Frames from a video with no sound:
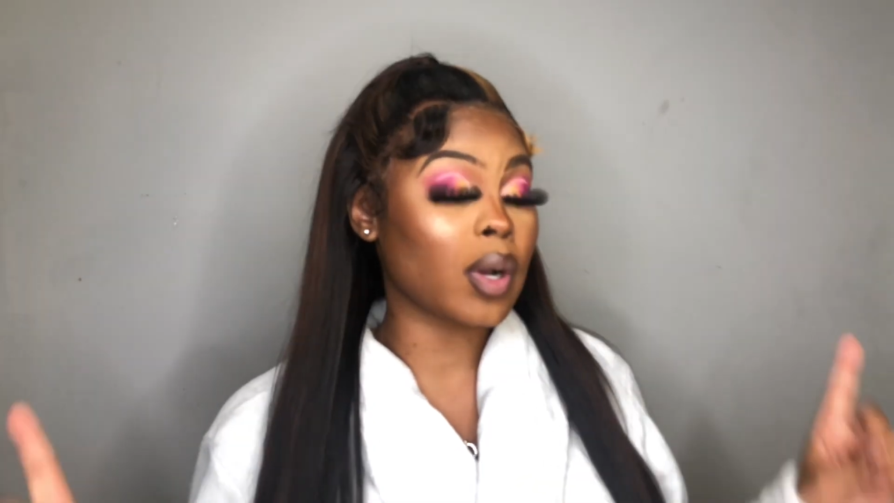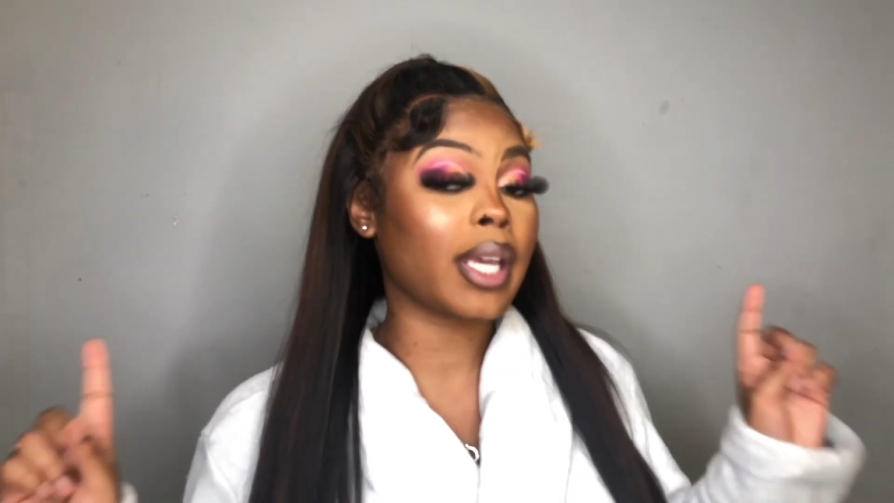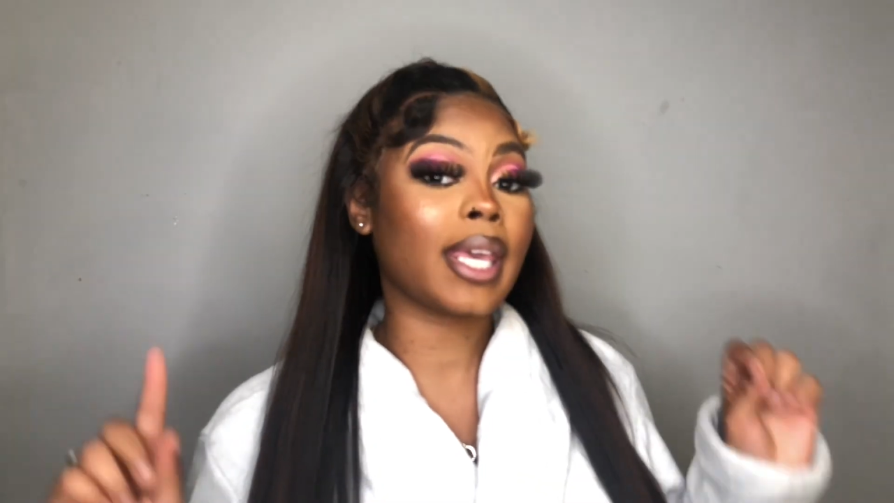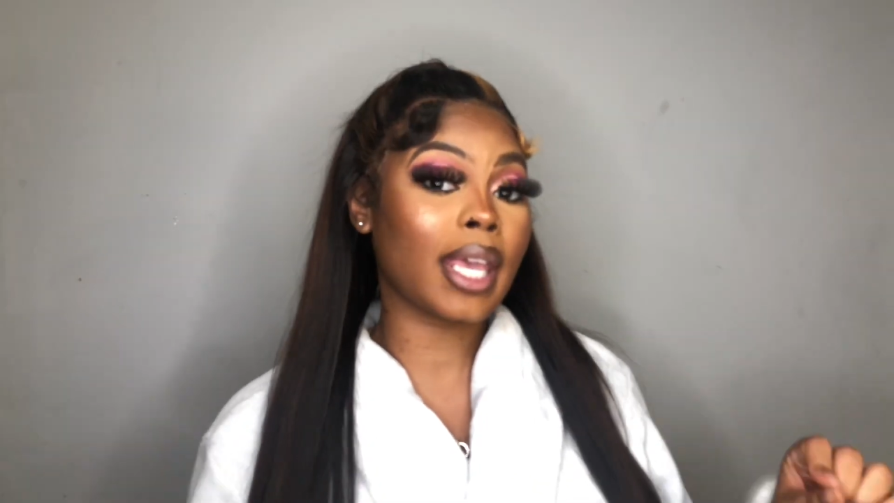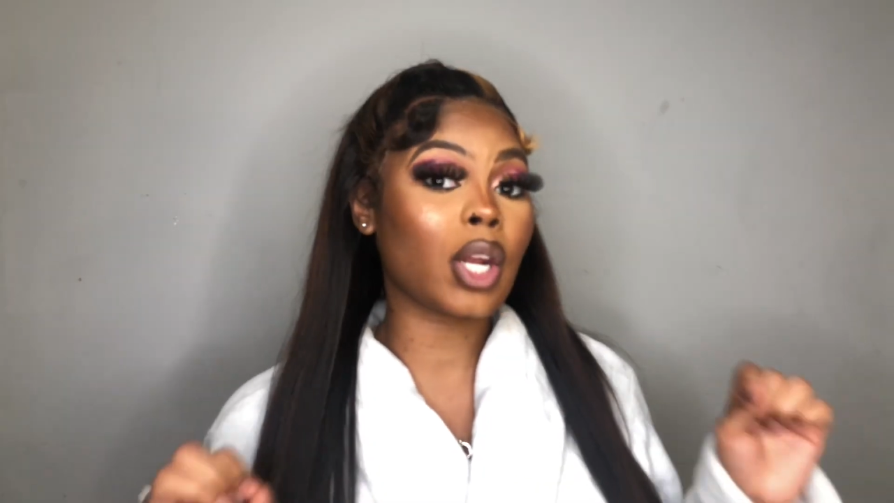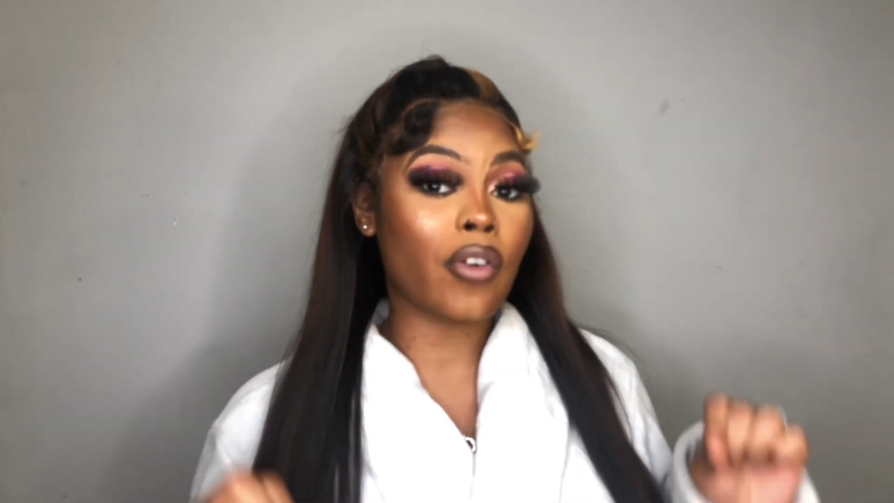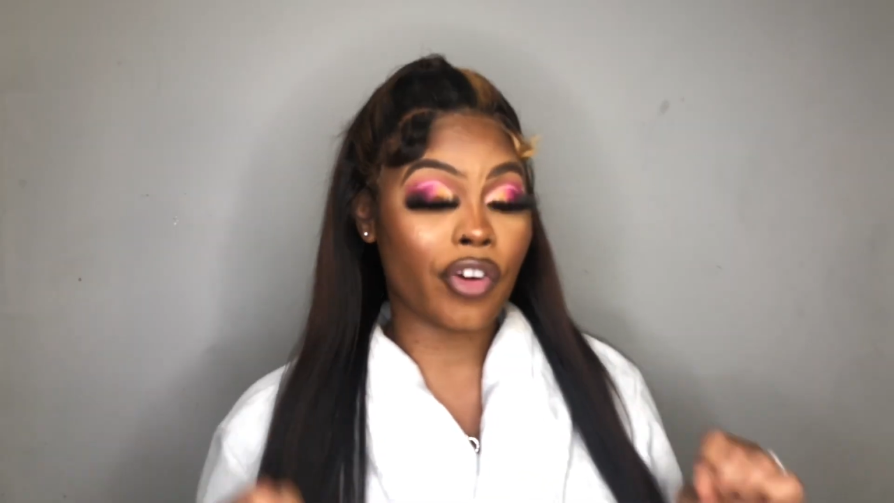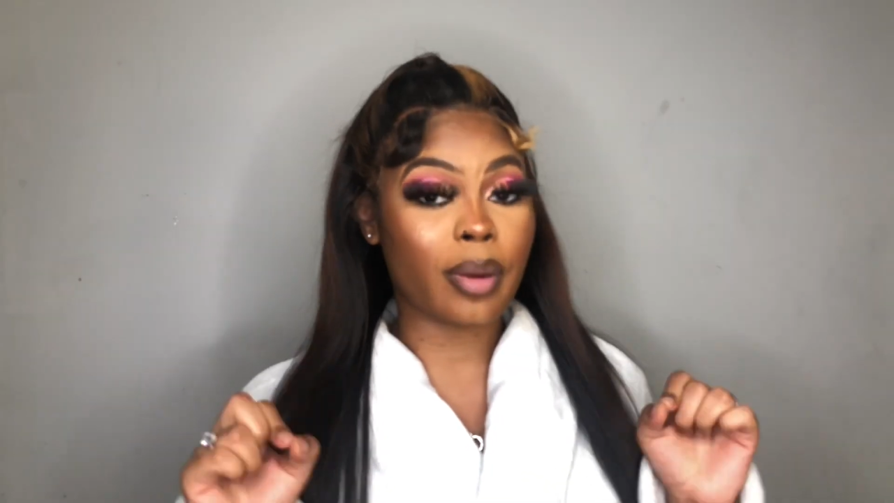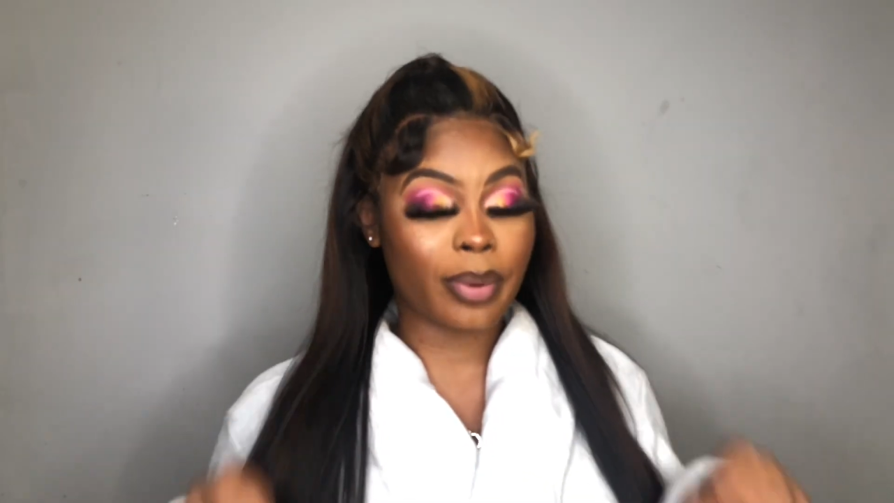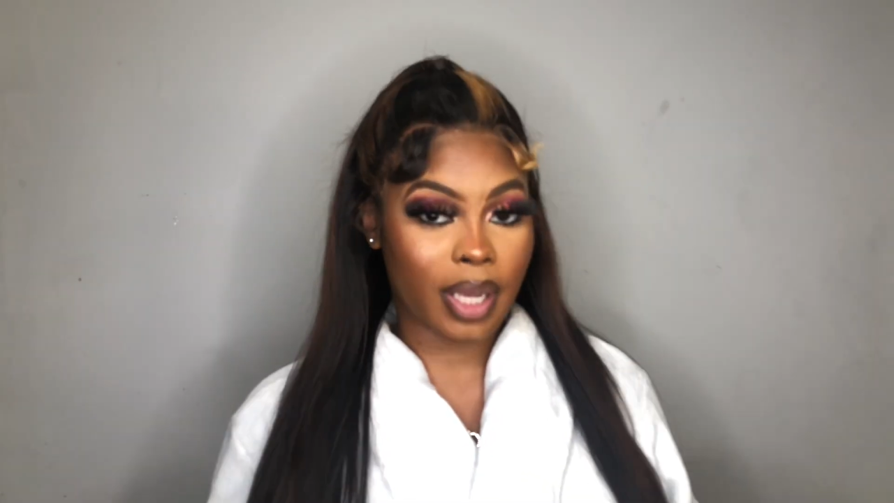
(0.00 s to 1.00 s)
on getting
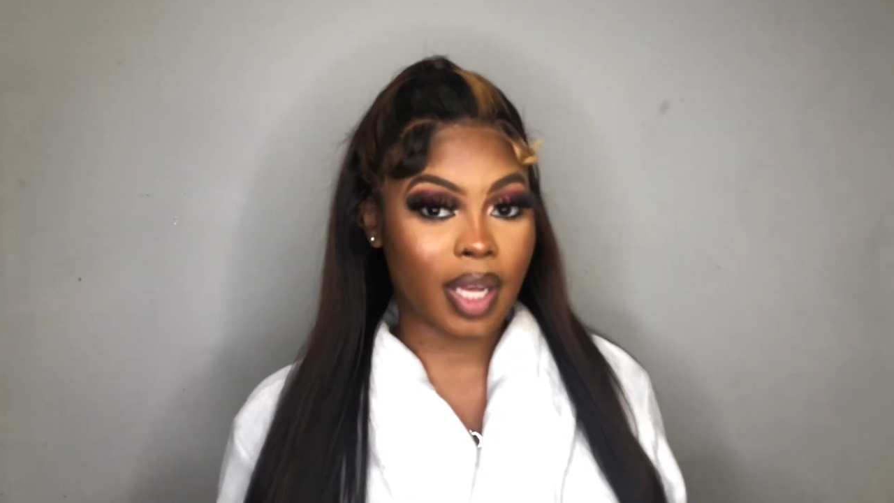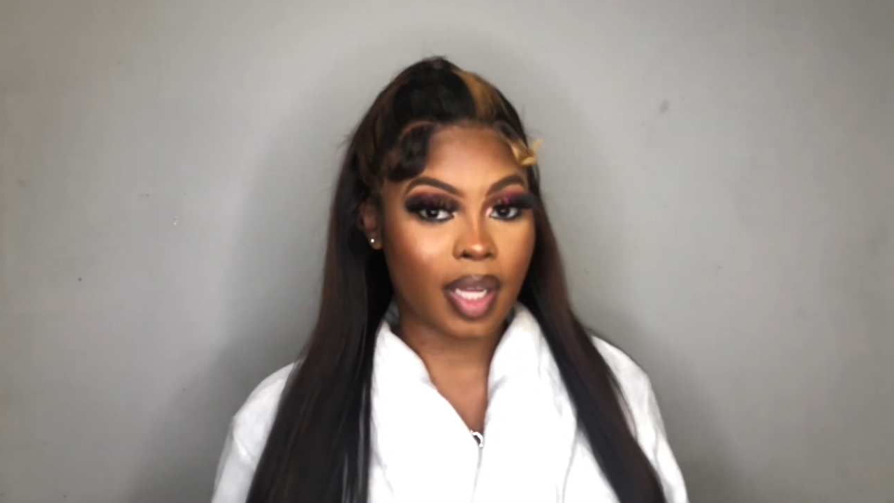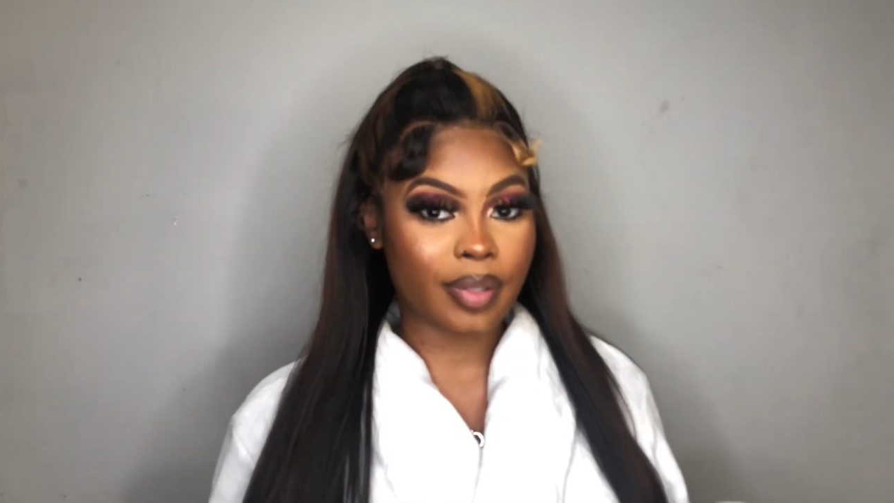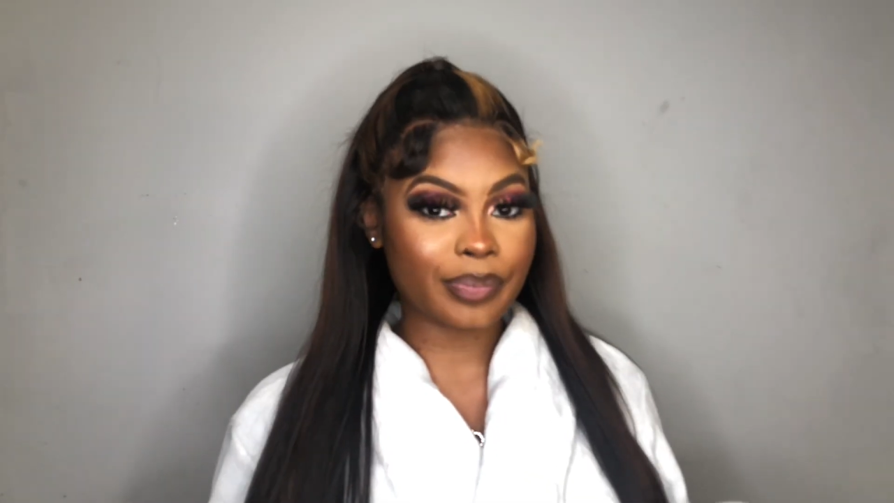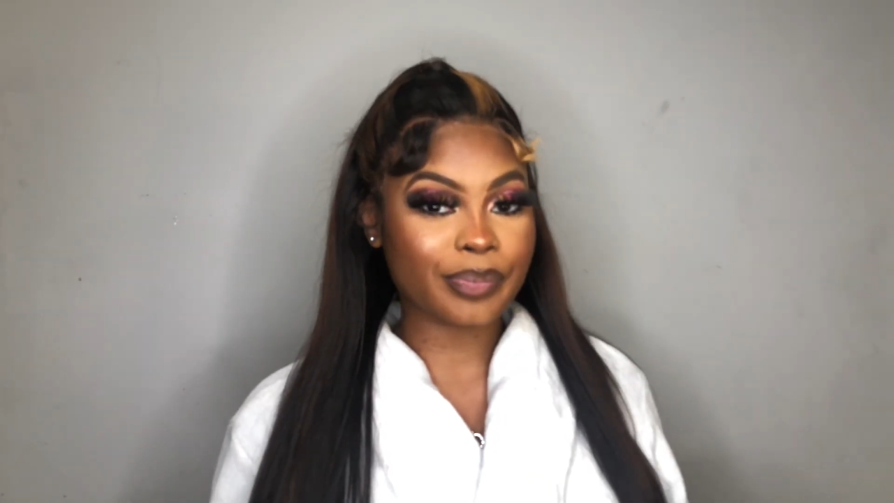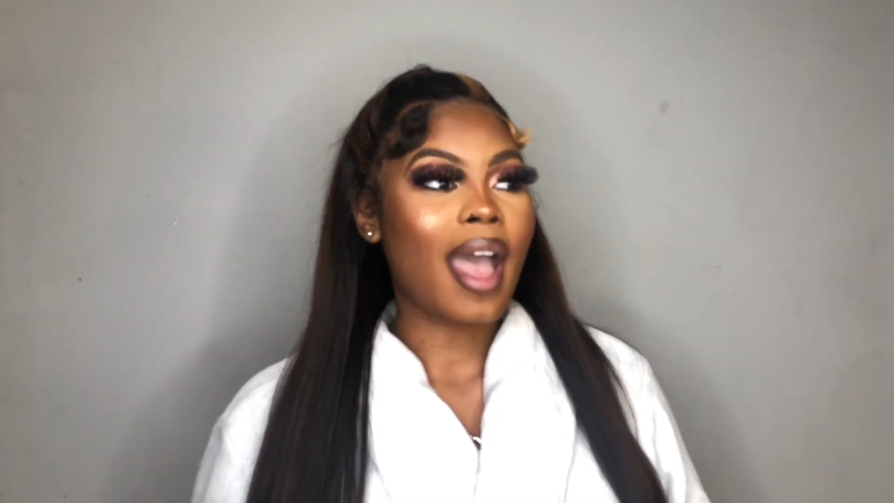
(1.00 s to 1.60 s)
over a breakup.